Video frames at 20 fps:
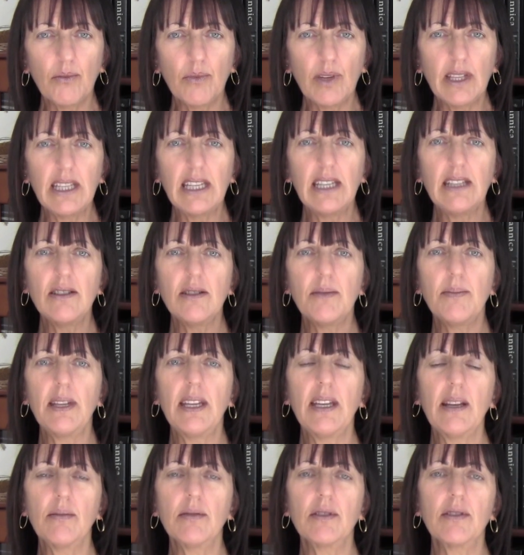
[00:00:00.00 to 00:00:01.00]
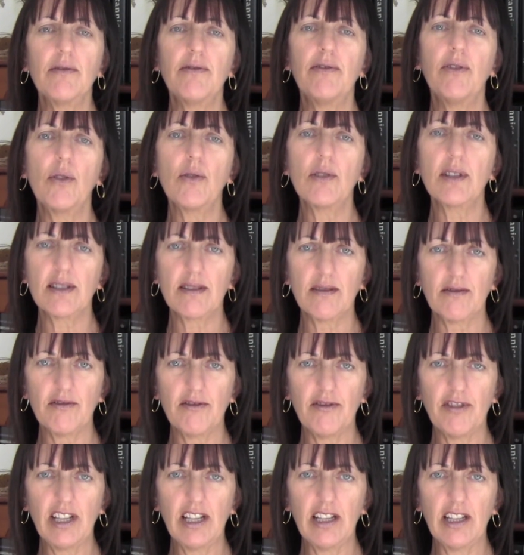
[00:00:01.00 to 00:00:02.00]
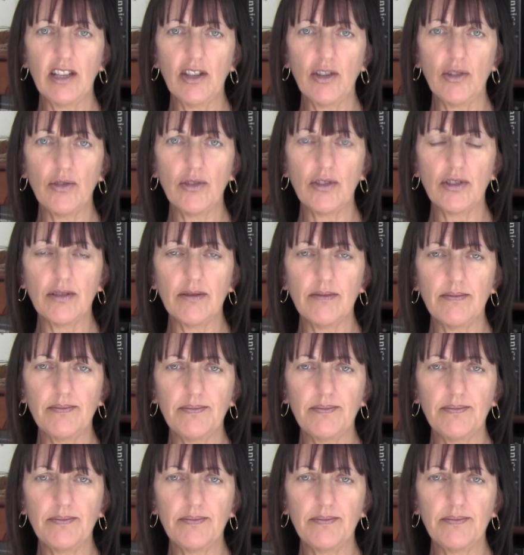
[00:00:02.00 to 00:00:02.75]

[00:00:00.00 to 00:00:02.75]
We need to be able to focus on feeling good.